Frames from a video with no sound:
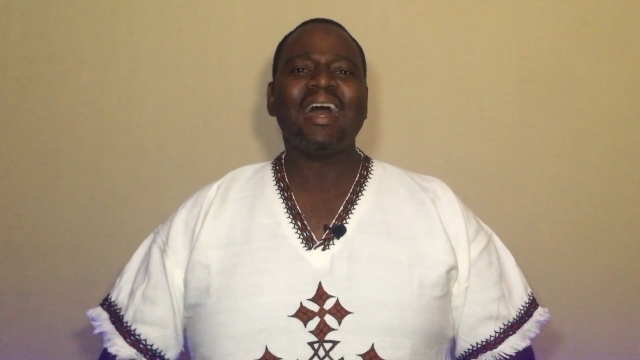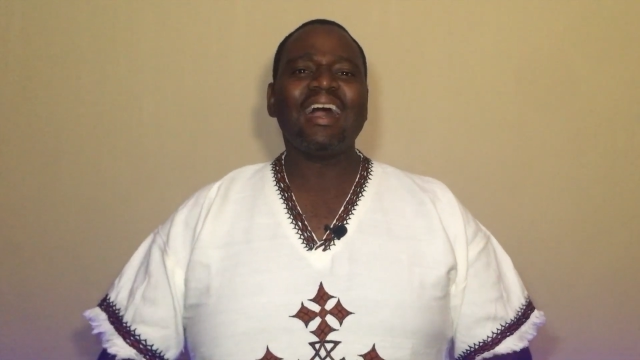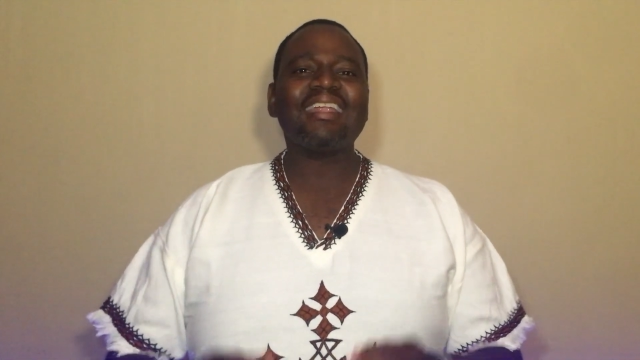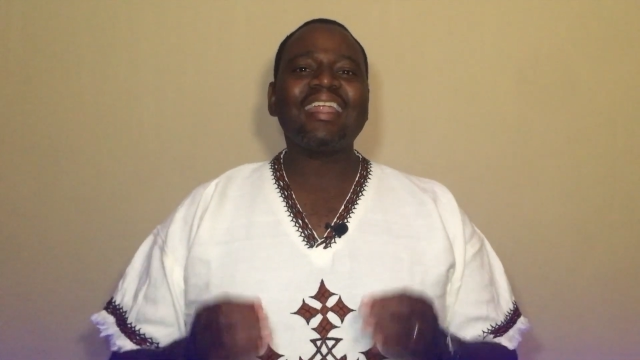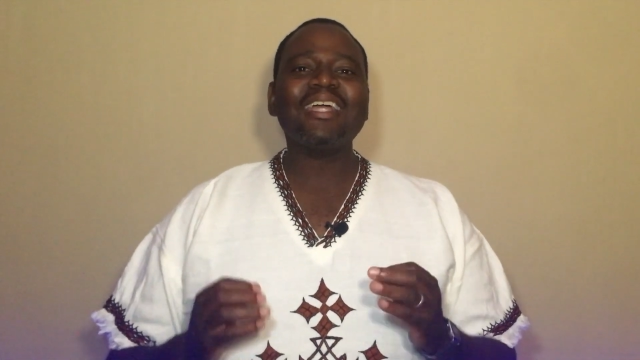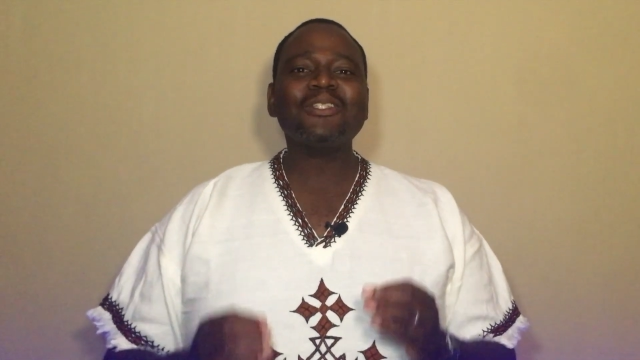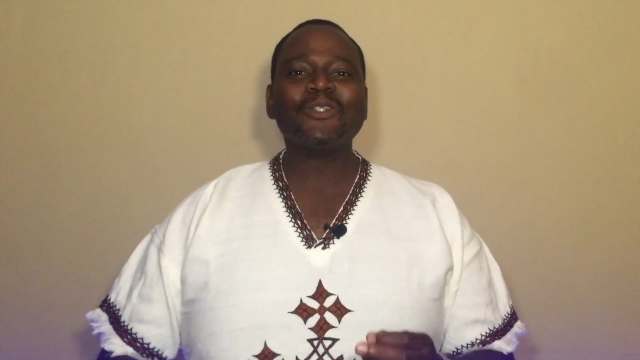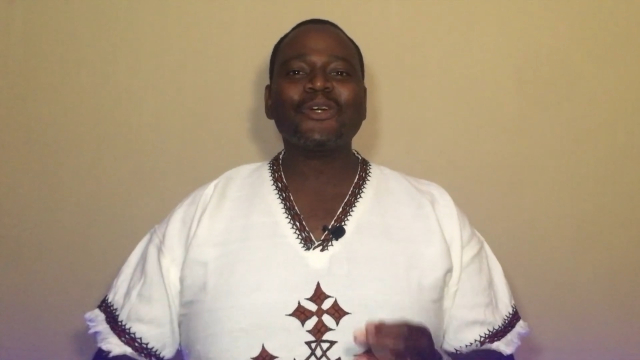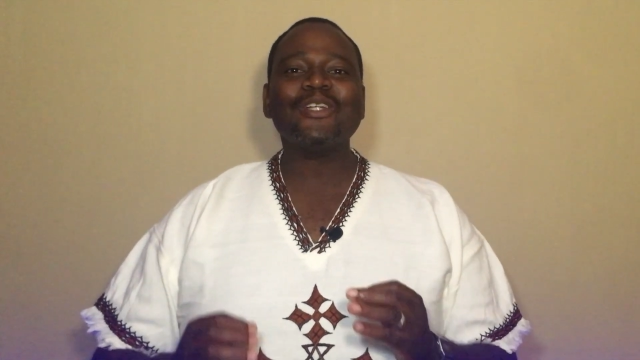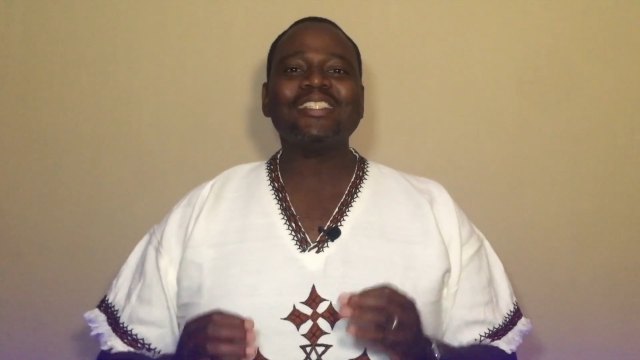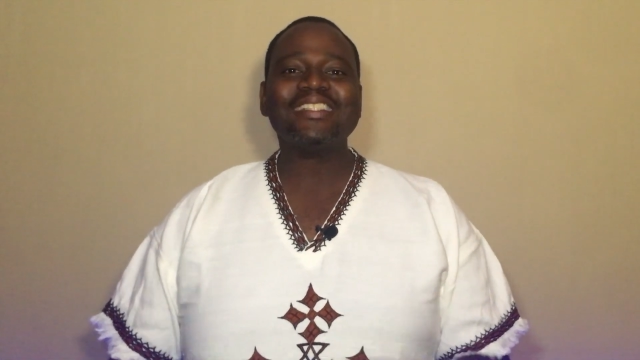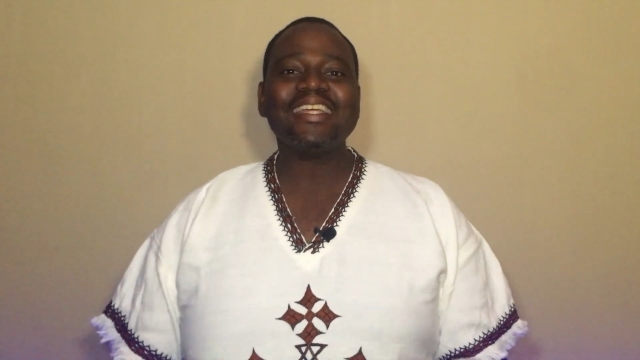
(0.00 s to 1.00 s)
I'd like to
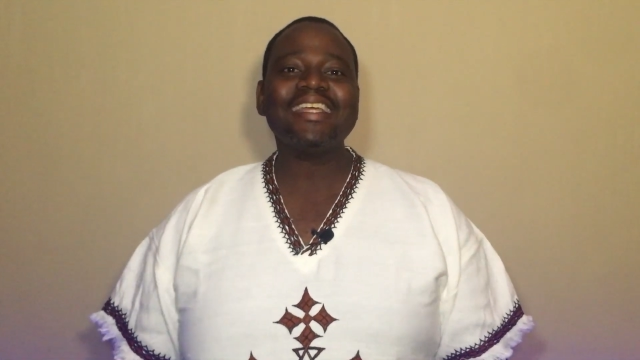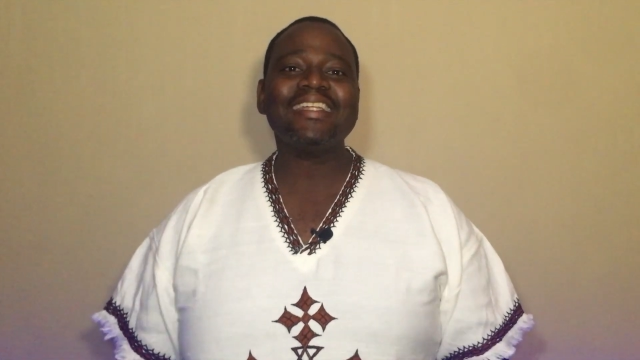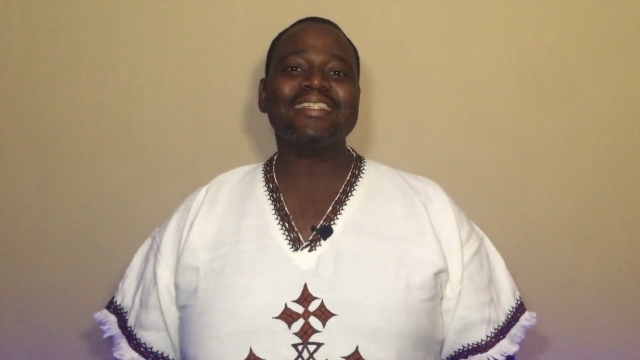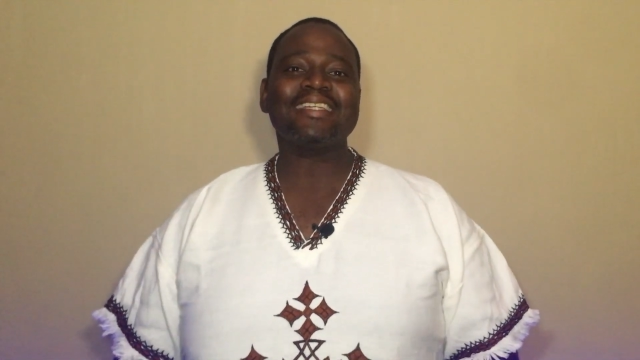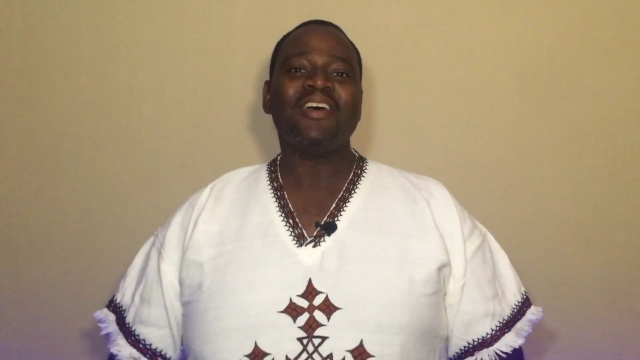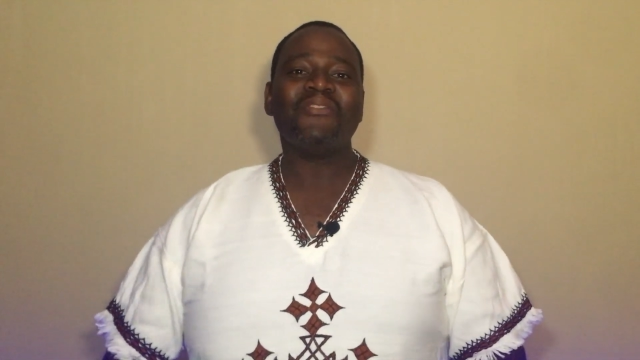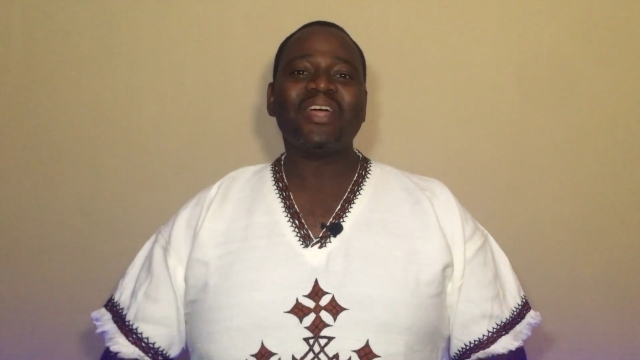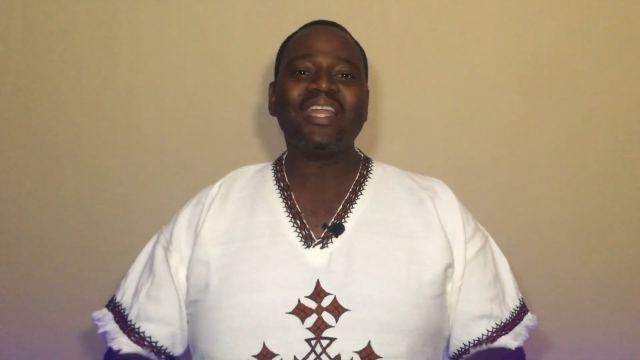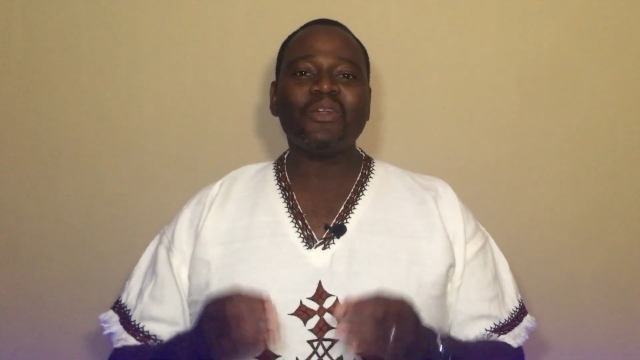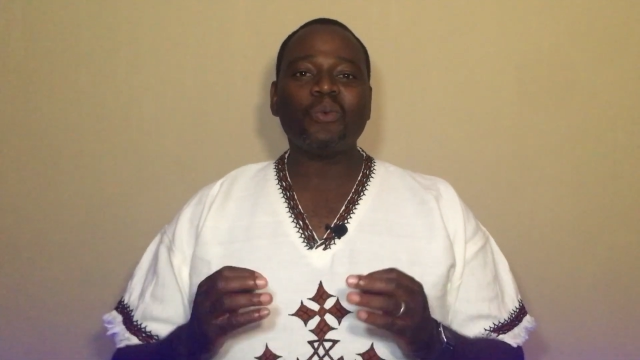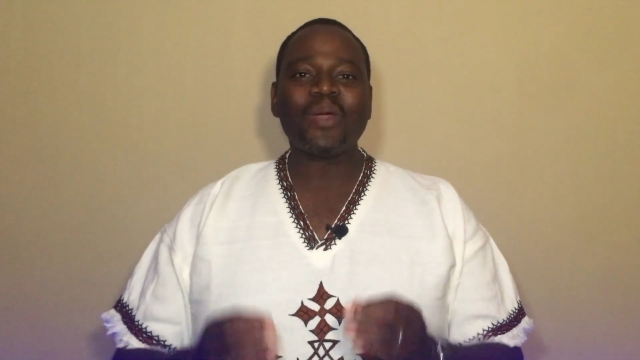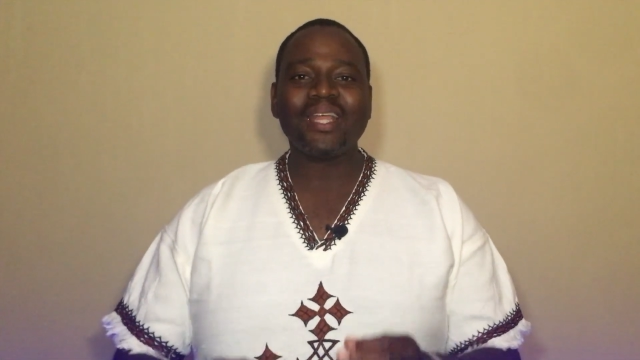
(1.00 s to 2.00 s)
contend that
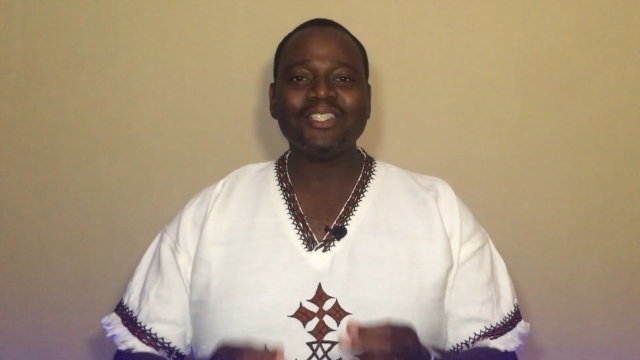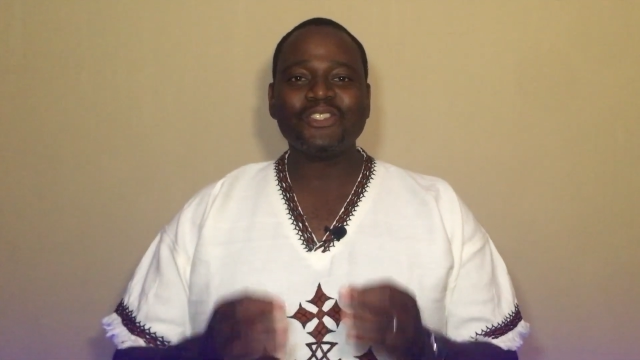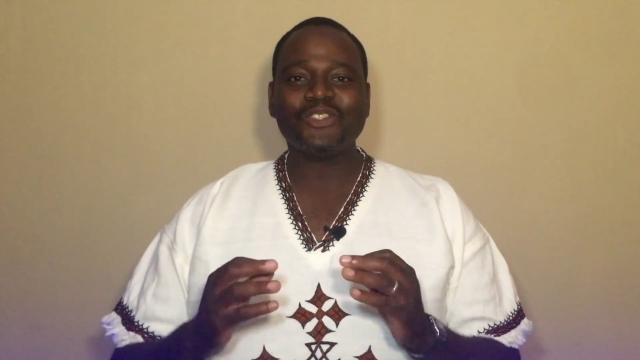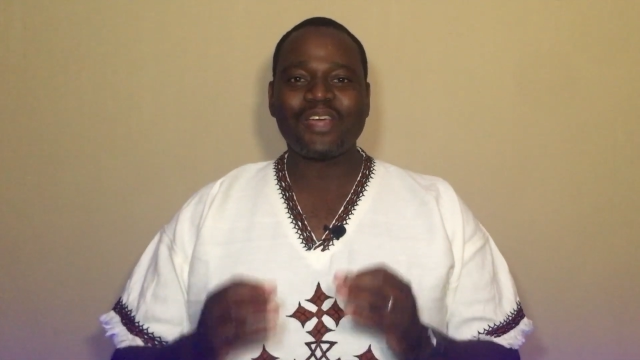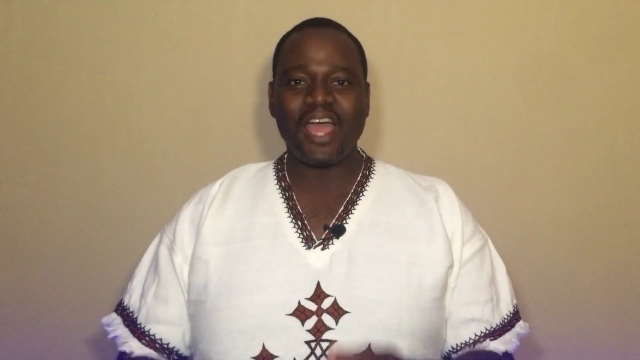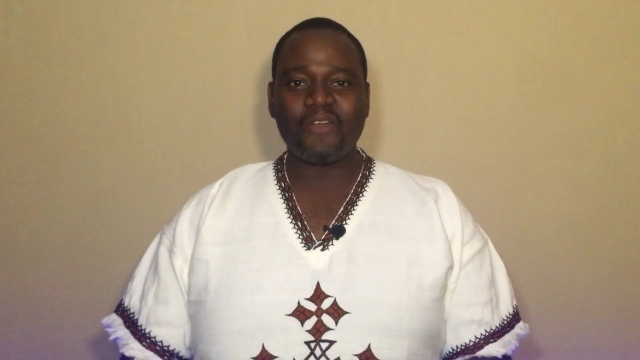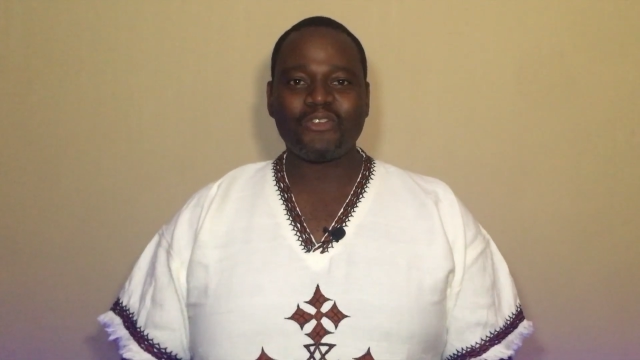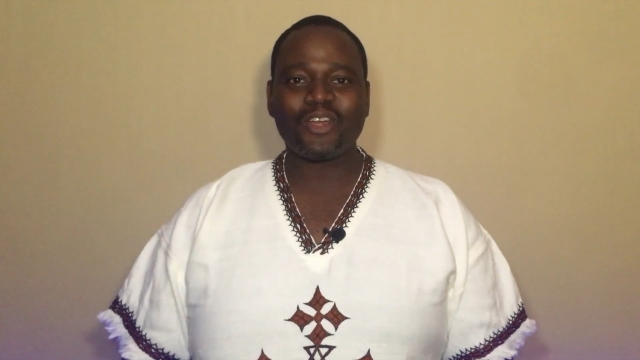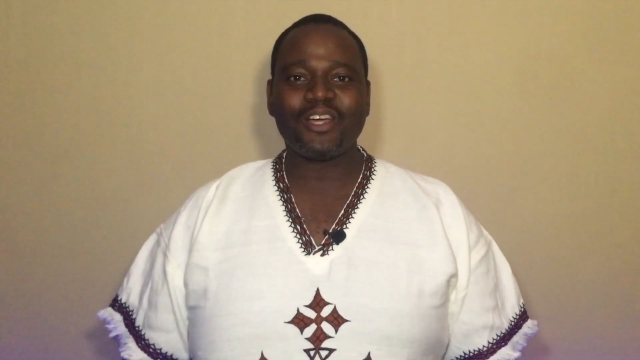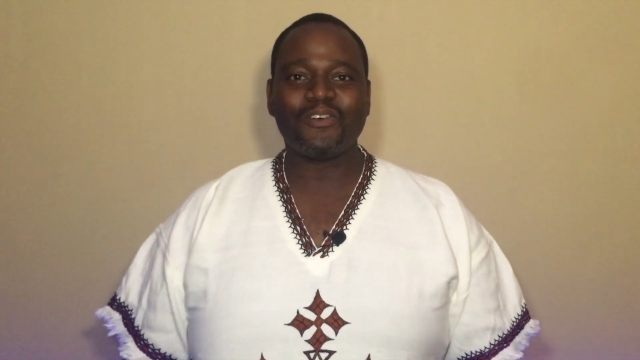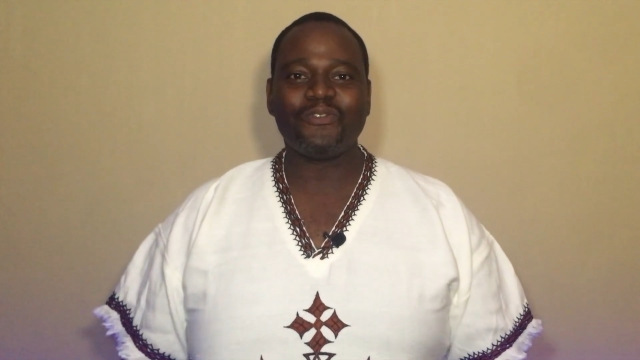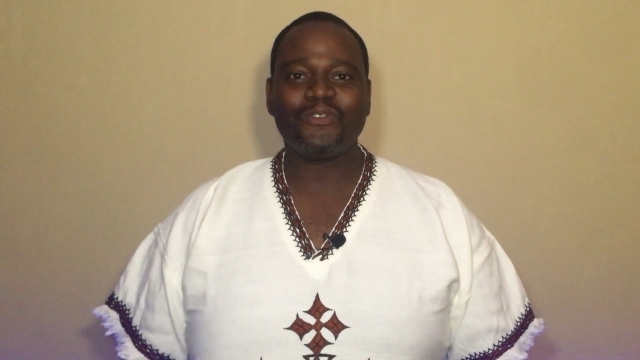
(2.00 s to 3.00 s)
it went to Africa